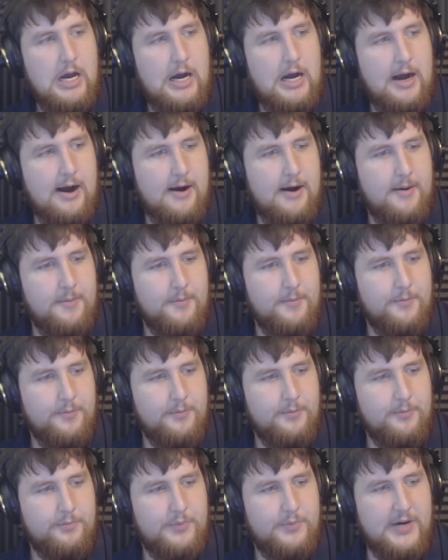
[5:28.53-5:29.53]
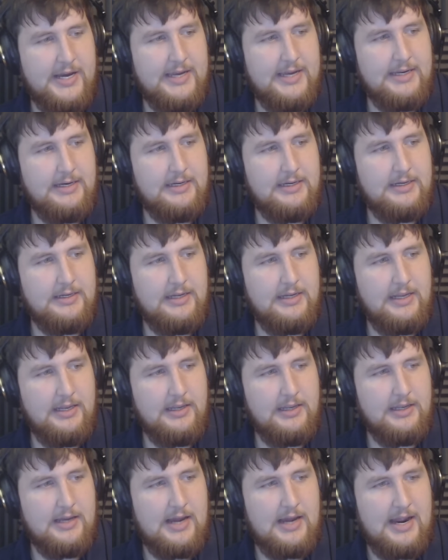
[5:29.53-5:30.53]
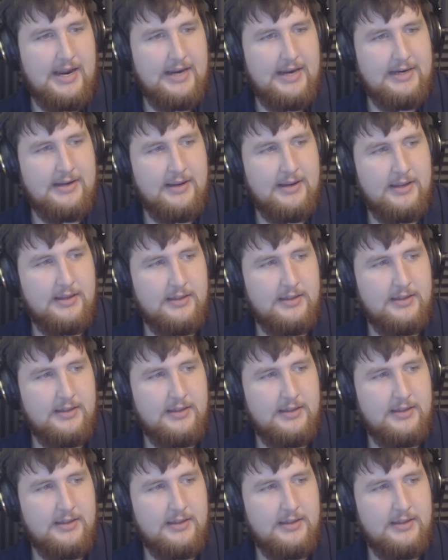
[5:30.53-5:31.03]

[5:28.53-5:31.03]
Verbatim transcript: Um, but I